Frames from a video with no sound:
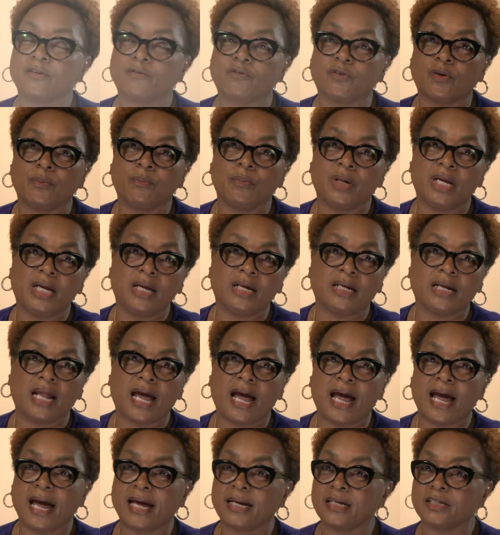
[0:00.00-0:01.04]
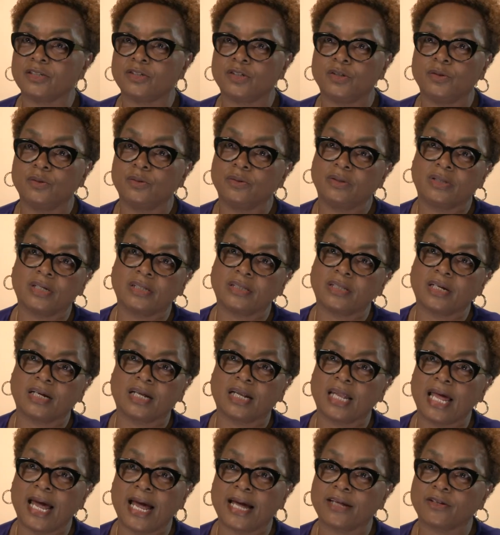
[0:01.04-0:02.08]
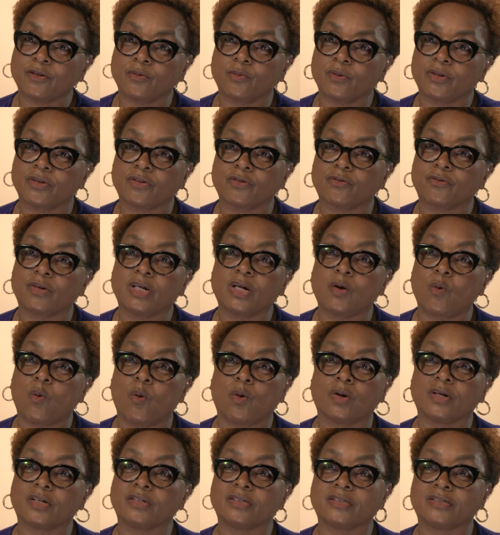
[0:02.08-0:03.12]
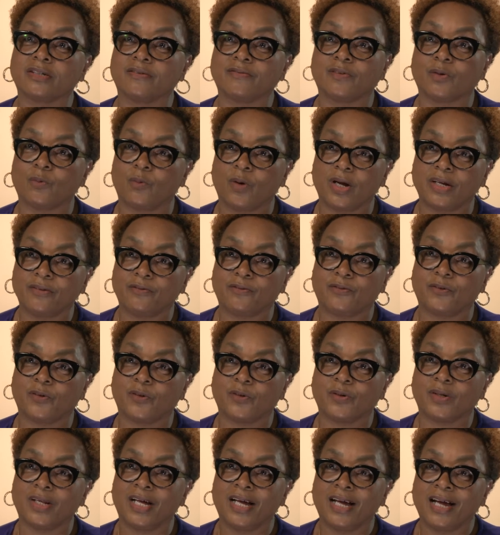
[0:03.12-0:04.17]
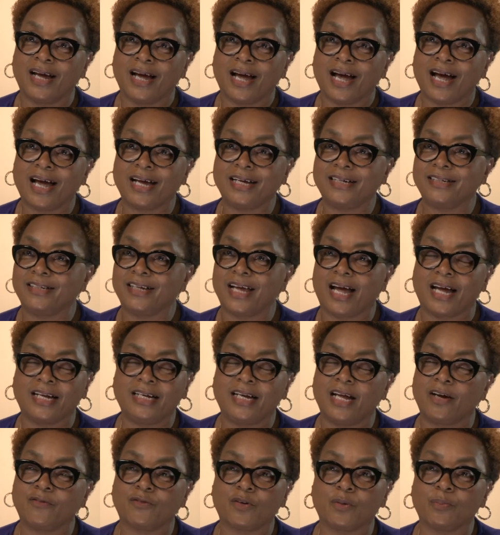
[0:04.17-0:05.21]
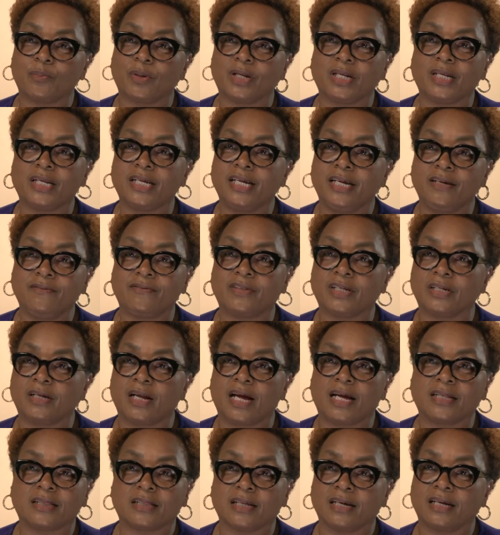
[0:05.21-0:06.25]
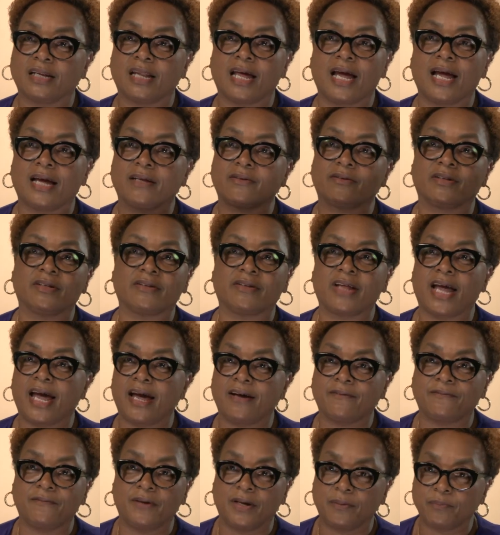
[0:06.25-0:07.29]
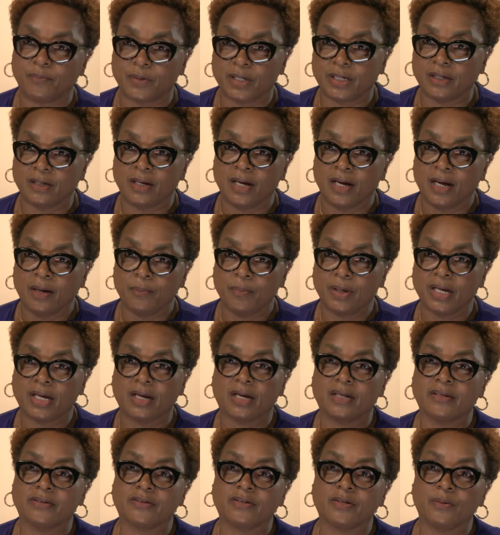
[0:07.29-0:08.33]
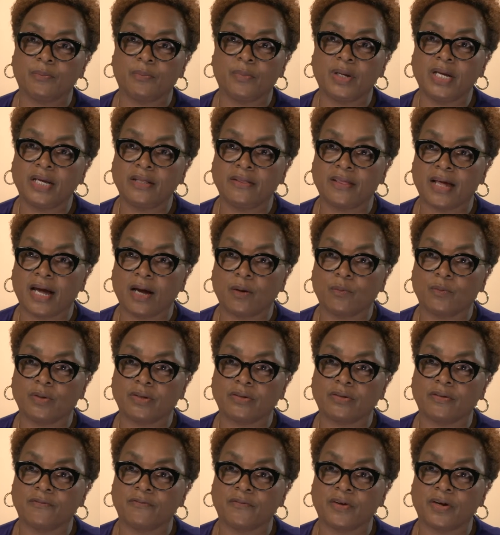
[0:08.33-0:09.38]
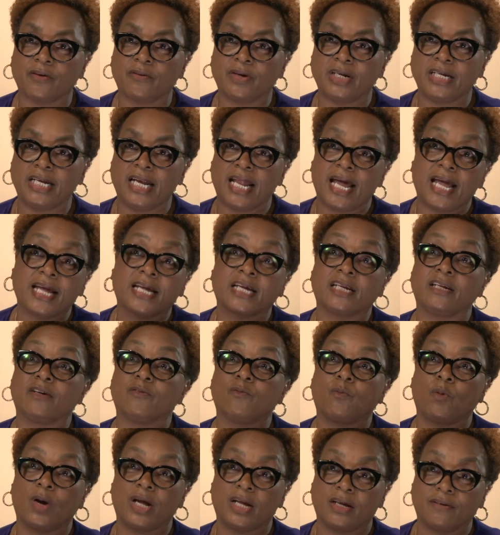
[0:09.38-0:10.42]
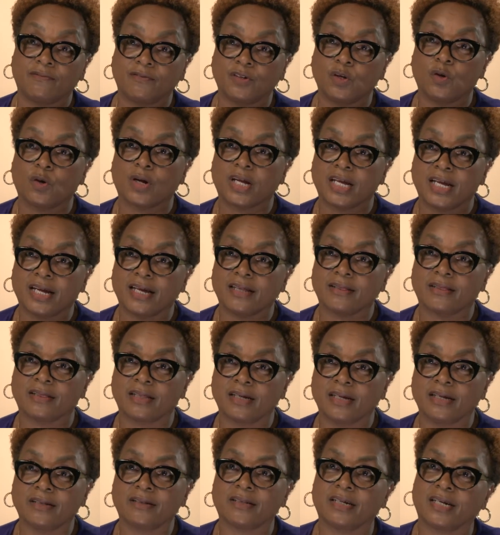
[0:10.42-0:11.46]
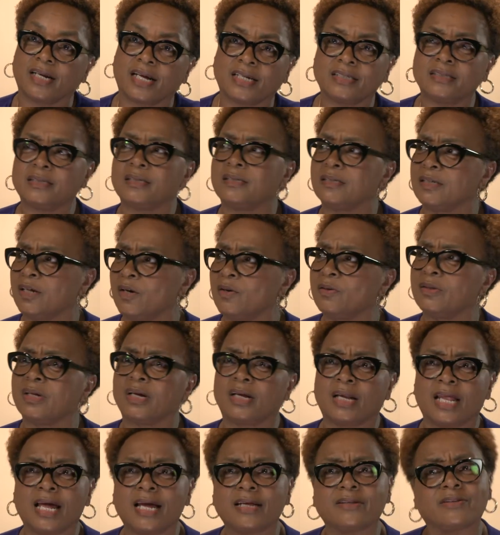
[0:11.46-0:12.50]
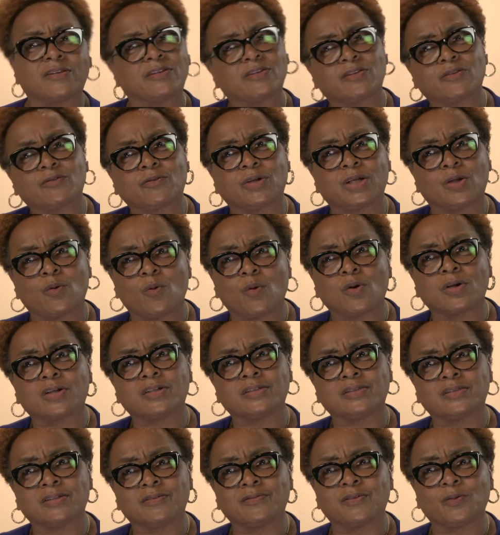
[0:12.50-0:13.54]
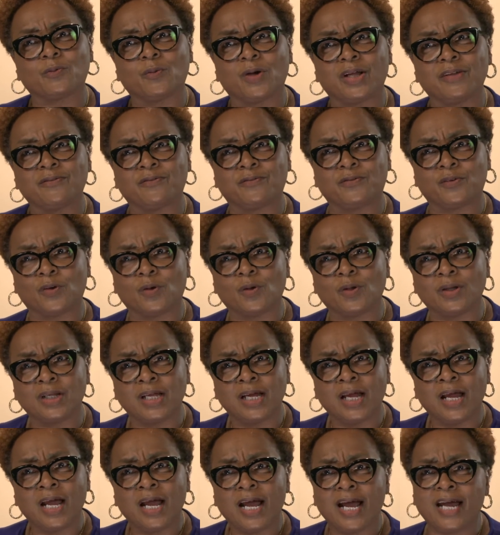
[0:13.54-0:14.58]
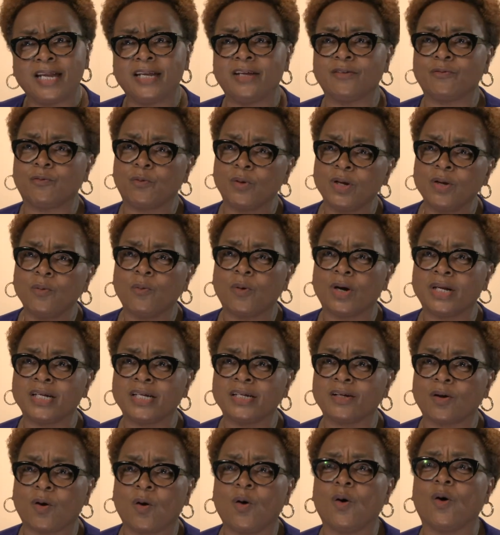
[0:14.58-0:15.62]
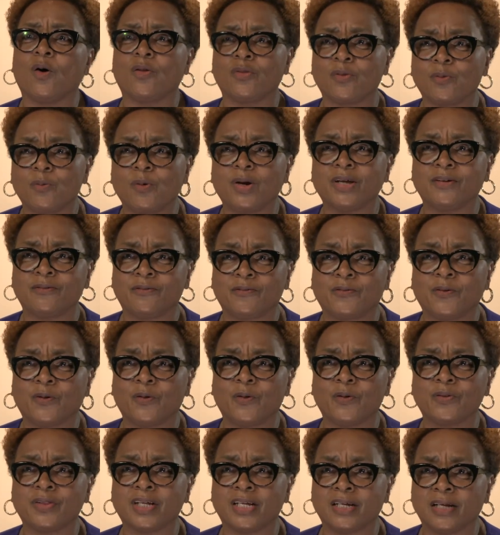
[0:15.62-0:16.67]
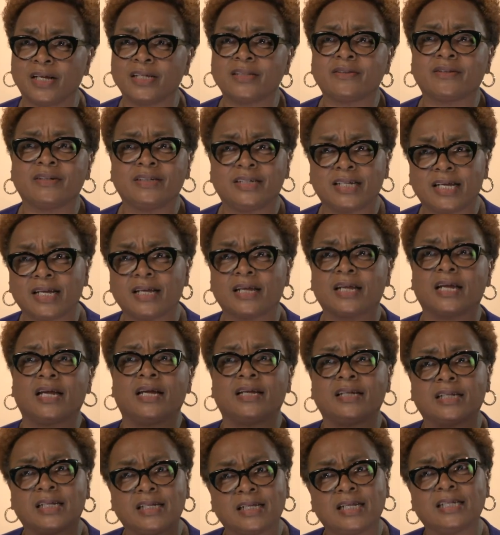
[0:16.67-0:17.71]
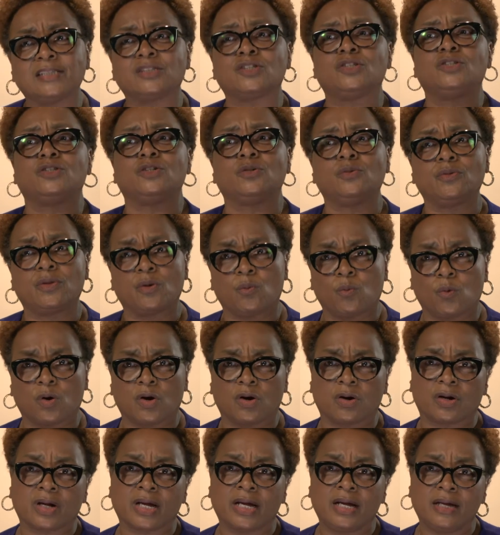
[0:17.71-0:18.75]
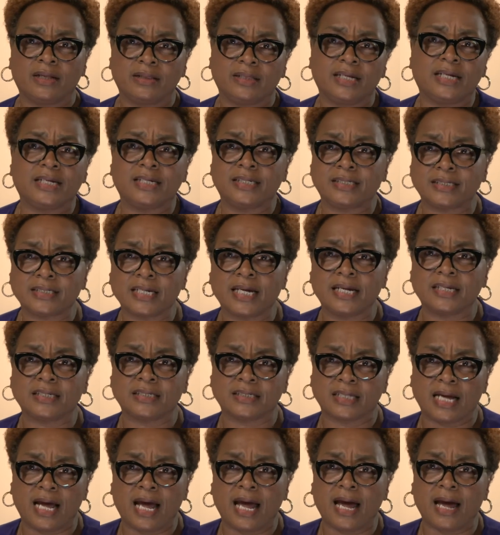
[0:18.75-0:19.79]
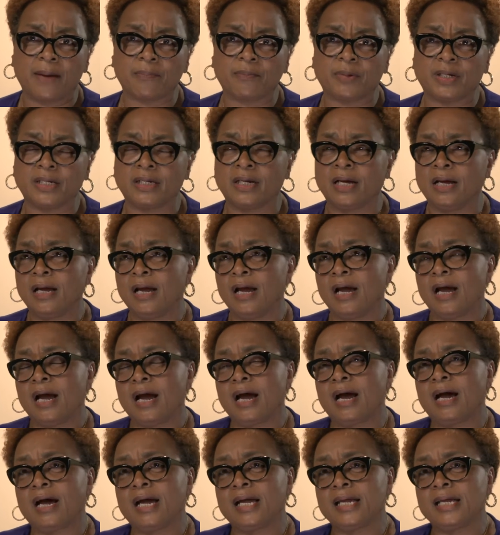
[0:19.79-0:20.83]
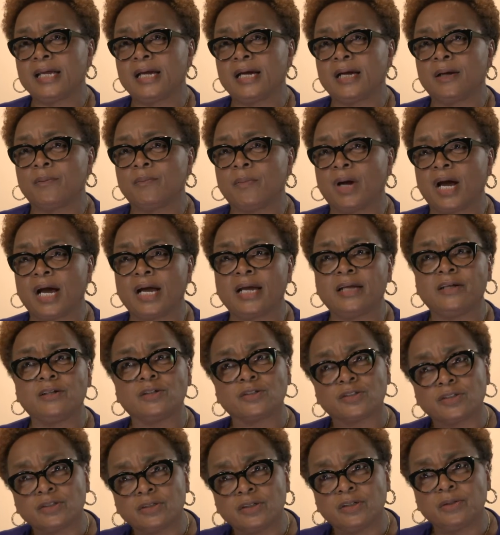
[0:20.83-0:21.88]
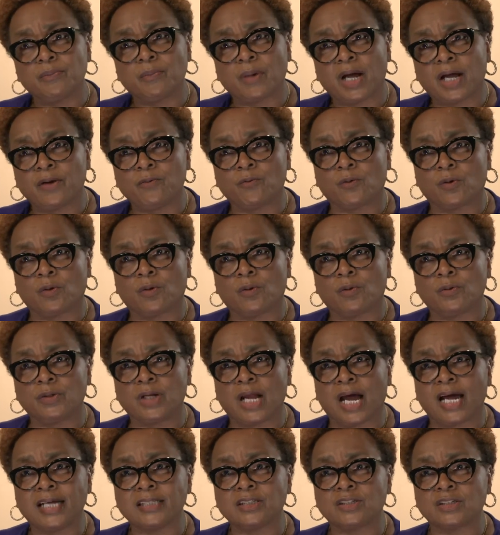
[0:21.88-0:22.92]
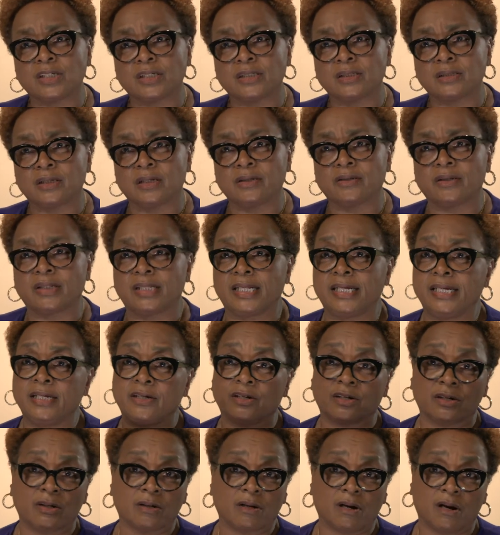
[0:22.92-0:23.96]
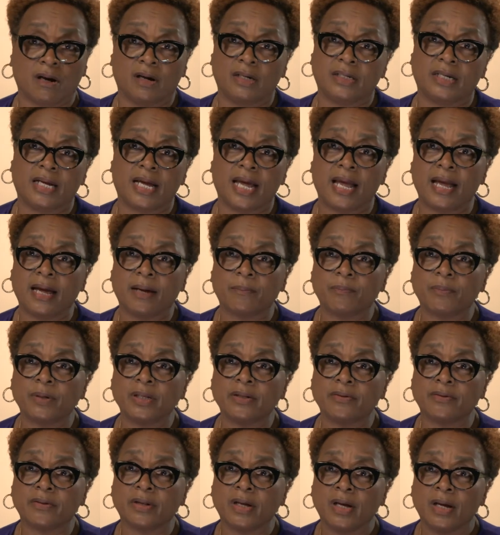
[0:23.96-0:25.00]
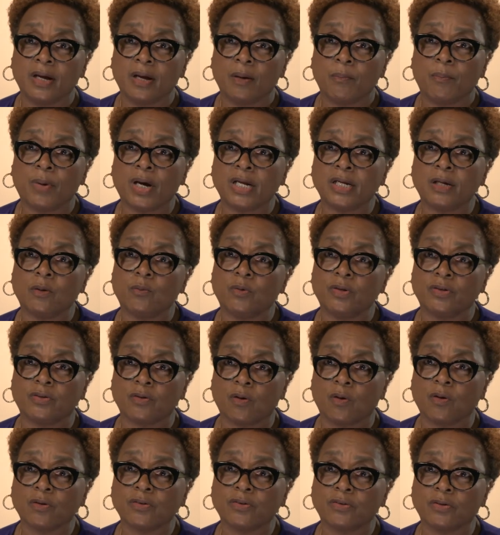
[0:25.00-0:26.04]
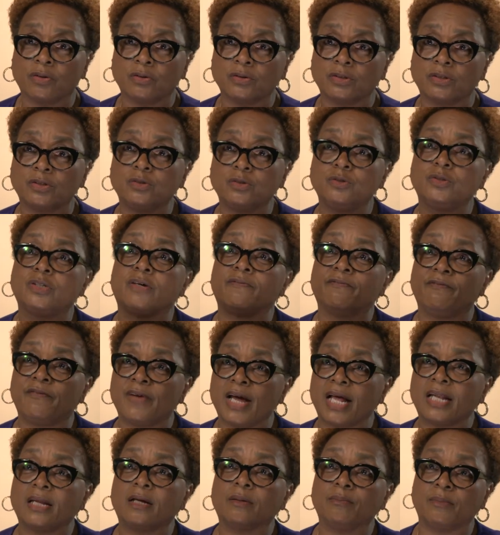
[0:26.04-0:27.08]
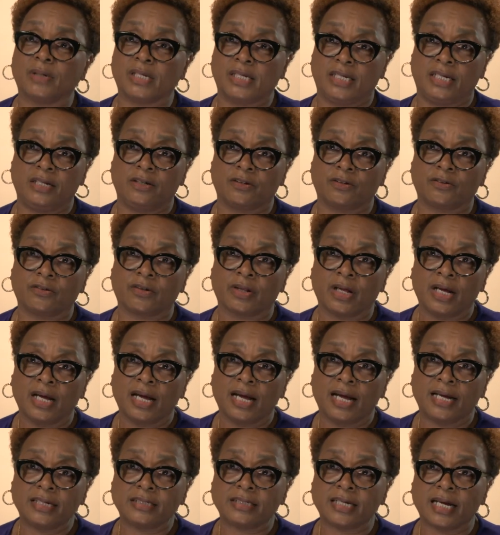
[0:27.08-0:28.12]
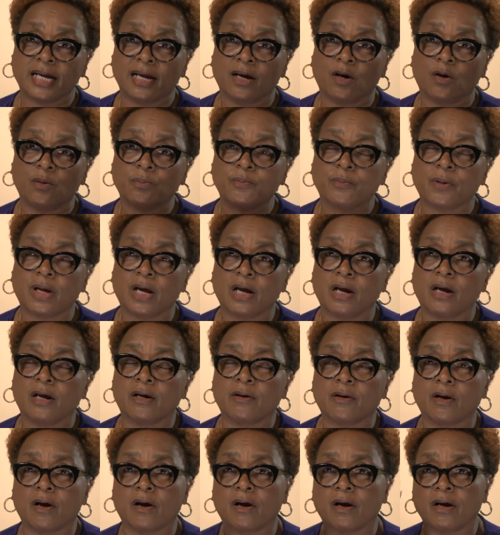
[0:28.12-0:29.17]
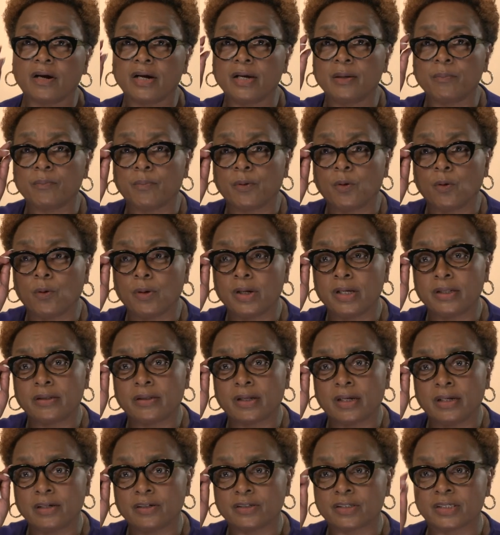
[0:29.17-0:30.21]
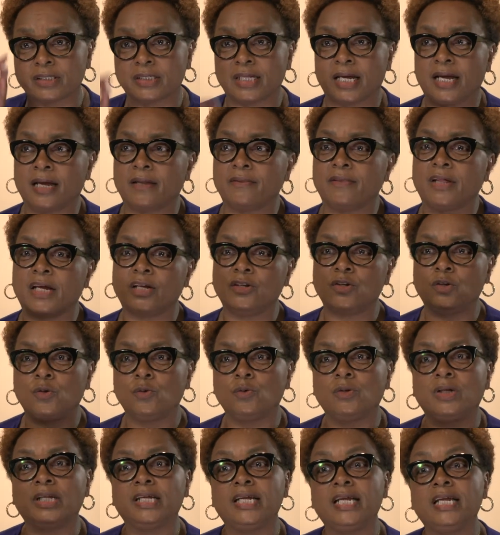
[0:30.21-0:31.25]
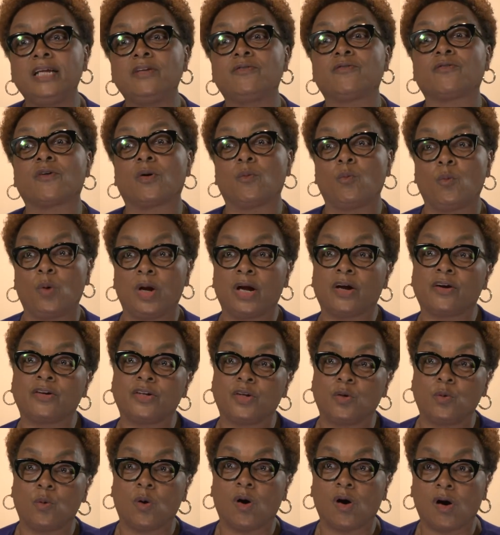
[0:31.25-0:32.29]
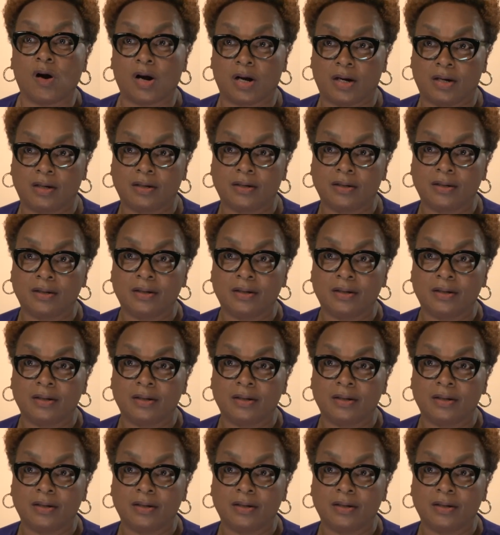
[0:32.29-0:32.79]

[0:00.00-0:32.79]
for me, an attitude that the glass was 3/4 of the way full. I never believed in that the glass is half empty, because to me that was a very negative way of looking at things. And I said, no, the glass is 3/4 of the way full. And if we want it all the way full, then let's dig in and let's do the work that it takes to happen. I understood my role not just as leader on campus, but it was also to develop leaders and to help our employees understand that you lead from where you are.